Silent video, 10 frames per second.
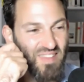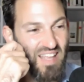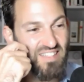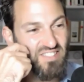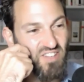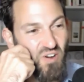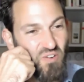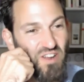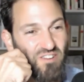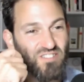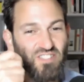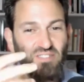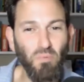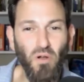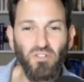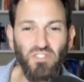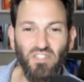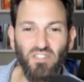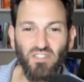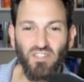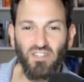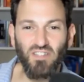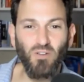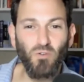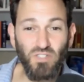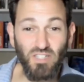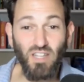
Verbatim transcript: And so here's this person who's in